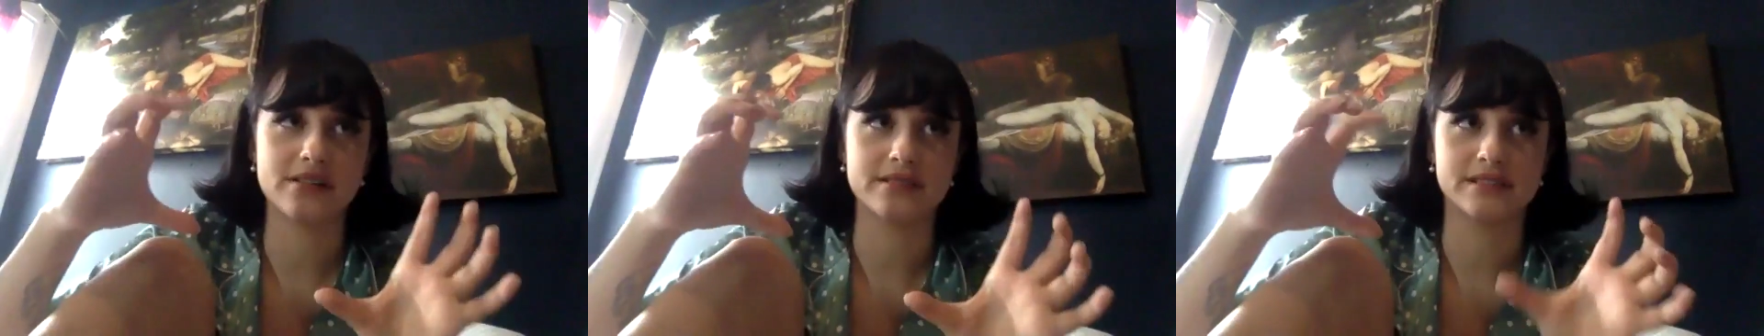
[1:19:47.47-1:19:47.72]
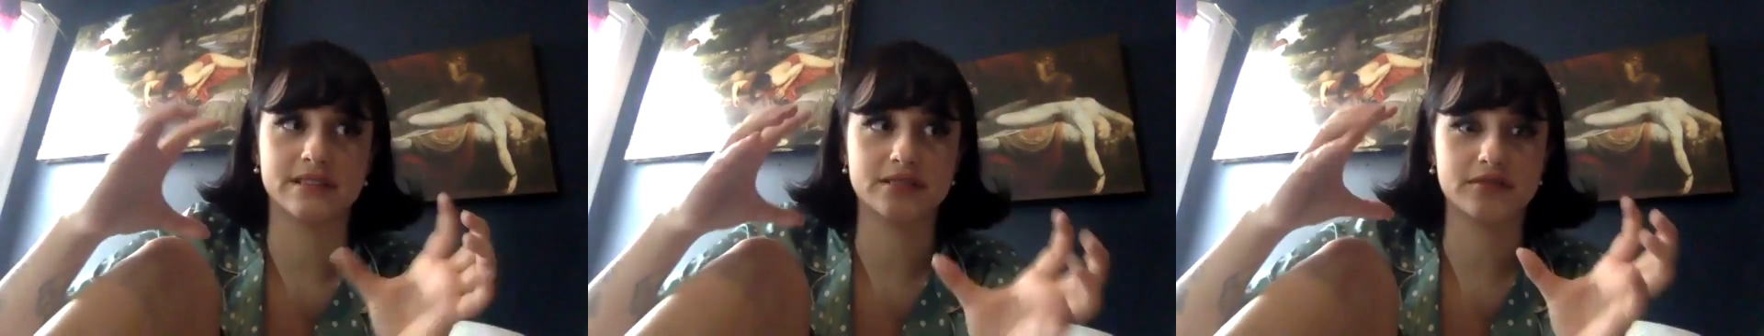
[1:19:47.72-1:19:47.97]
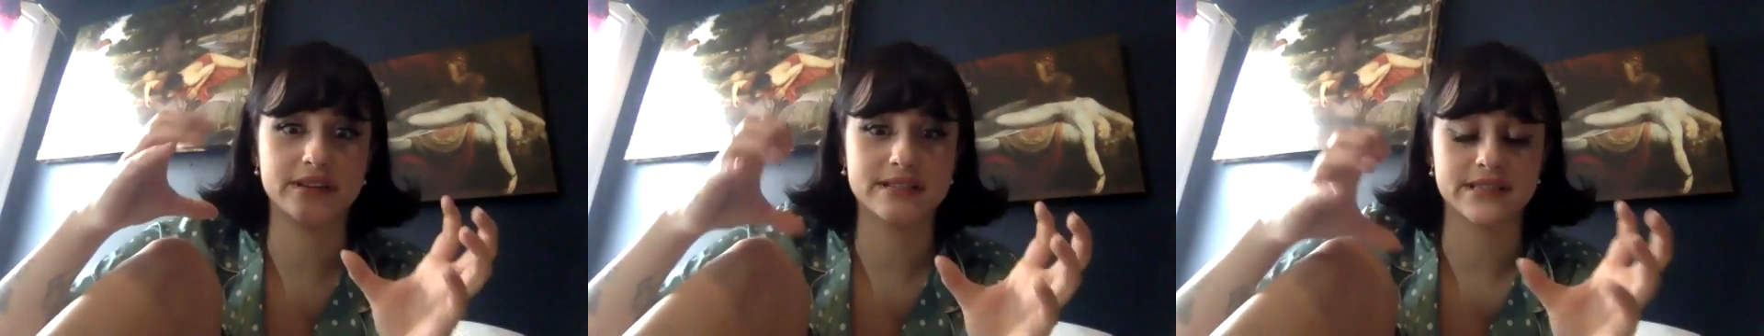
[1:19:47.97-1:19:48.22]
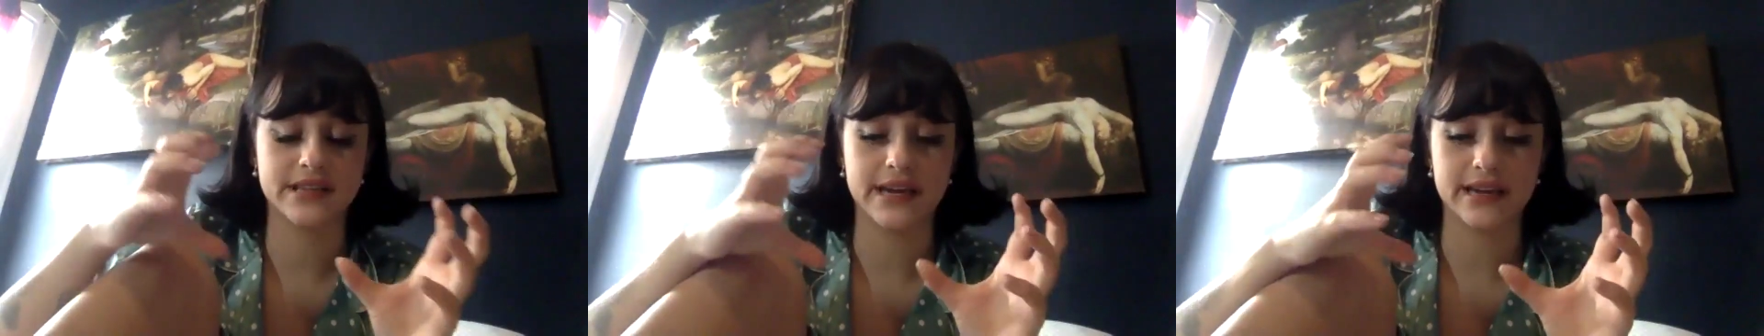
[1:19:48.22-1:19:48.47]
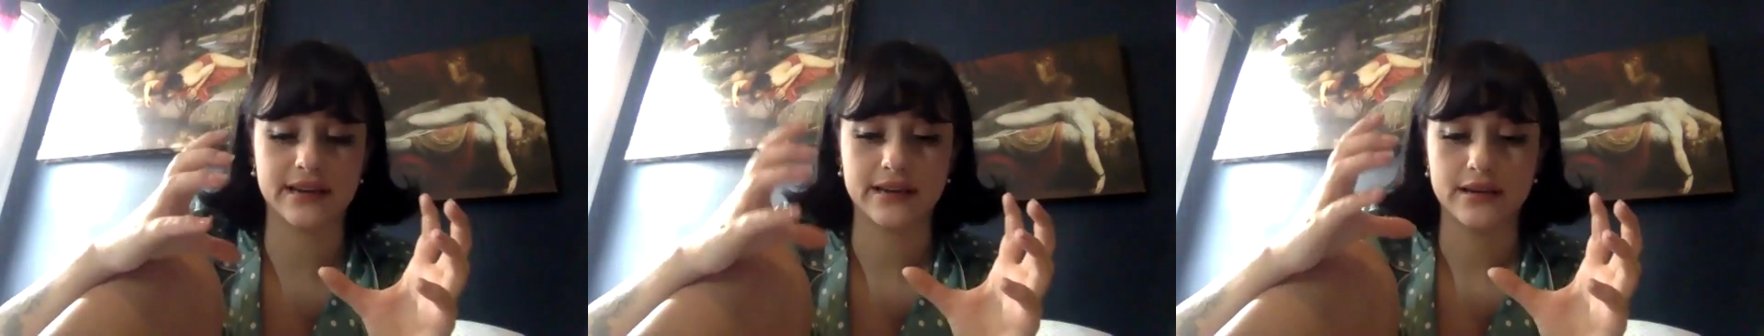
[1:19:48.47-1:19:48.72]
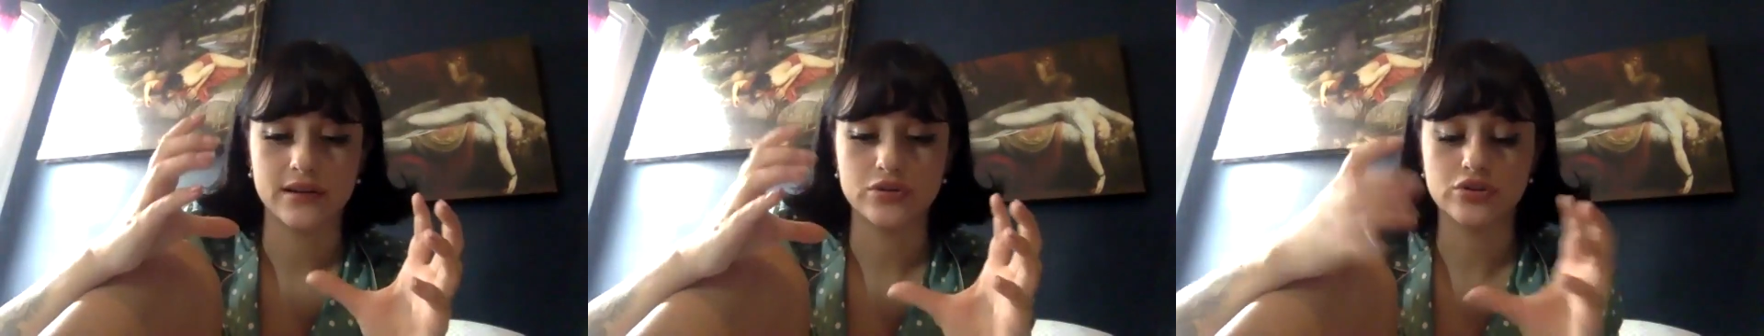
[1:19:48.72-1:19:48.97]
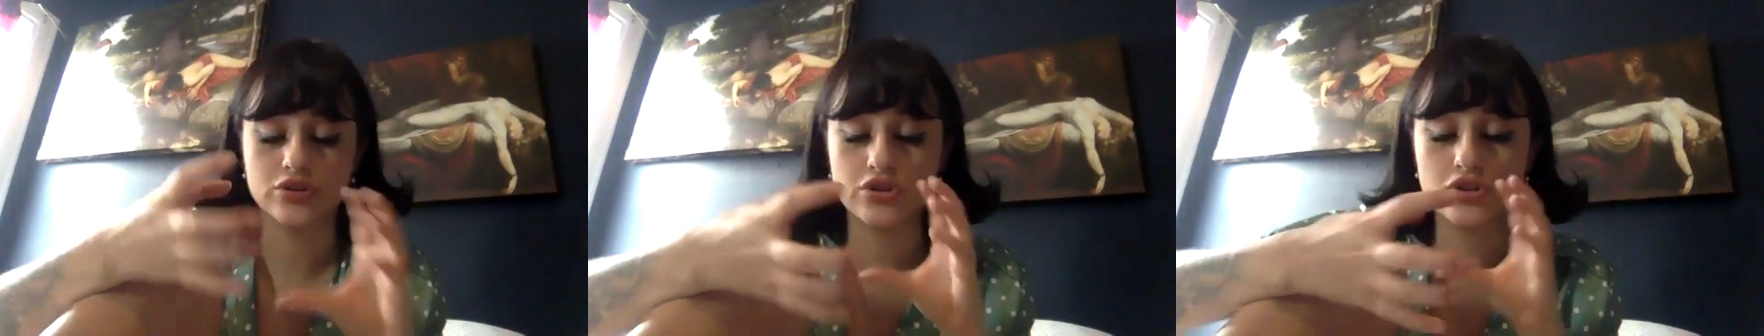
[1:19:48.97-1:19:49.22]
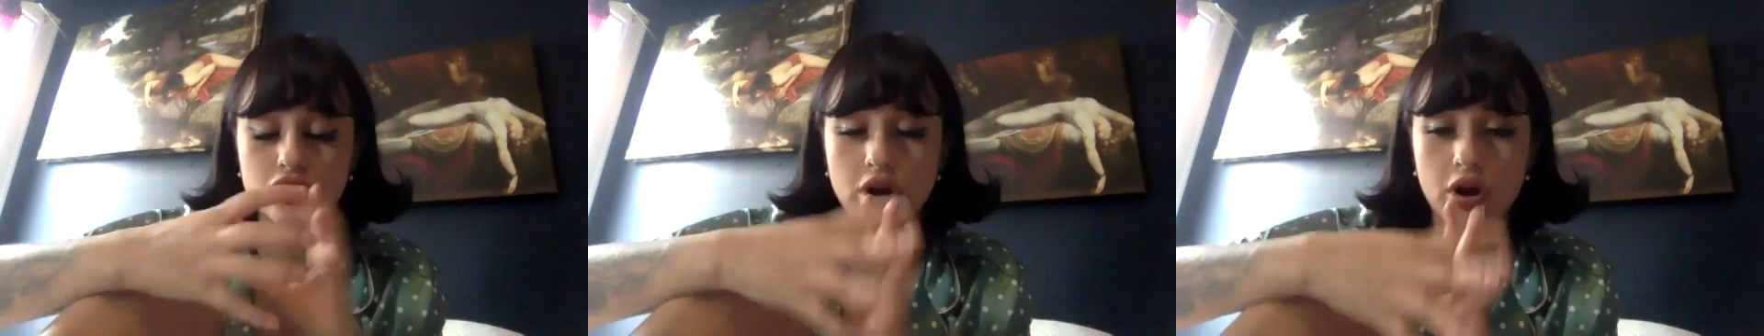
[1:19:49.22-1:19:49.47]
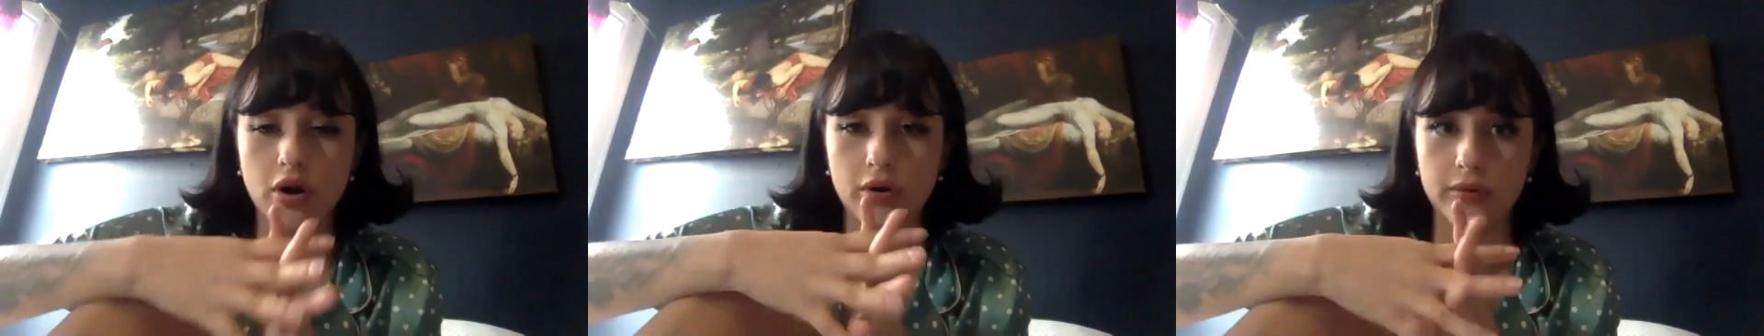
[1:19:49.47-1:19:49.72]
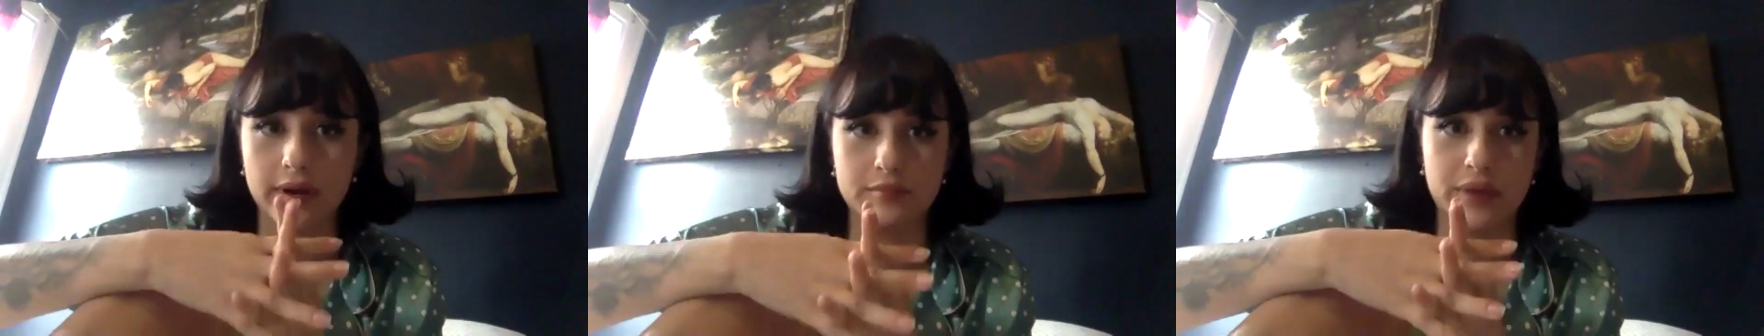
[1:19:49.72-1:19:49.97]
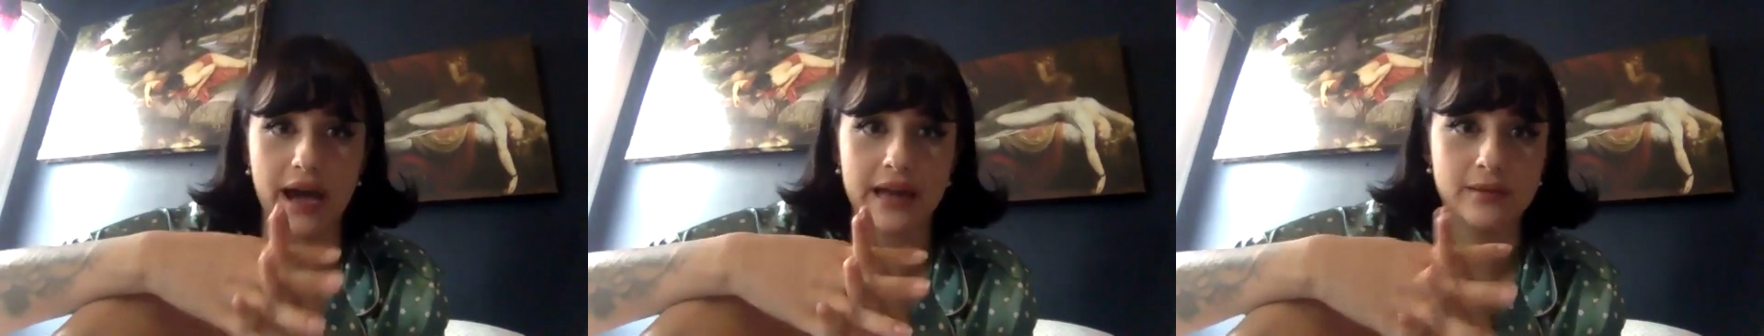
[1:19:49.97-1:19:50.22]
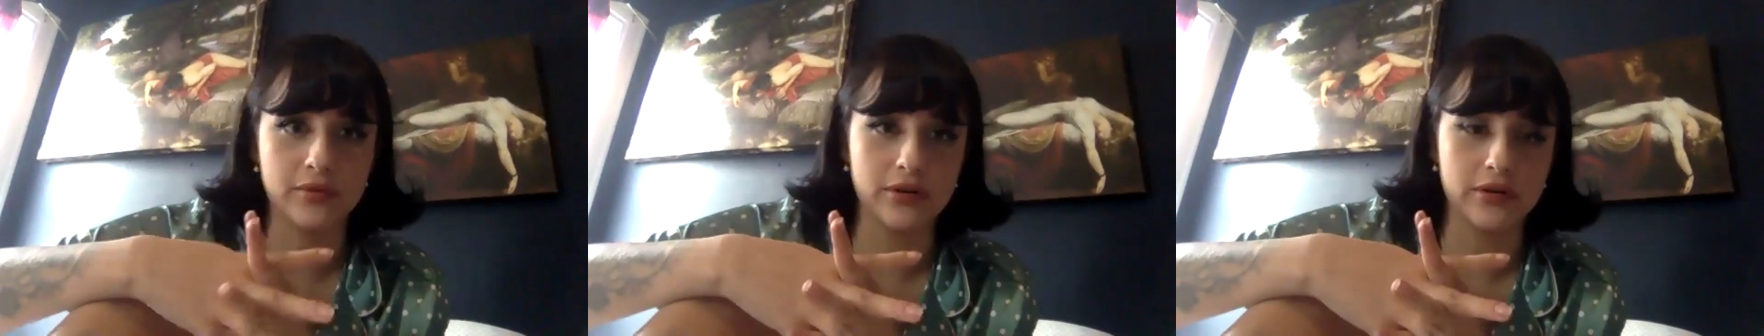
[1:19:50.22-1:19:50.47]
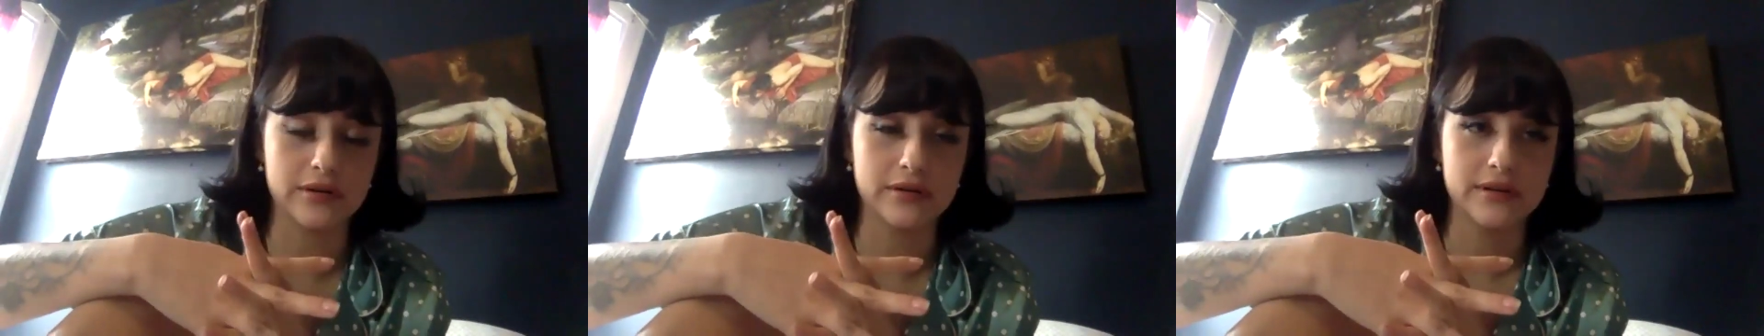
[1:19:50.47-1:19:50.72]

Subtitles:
Our synastry is like so compatible.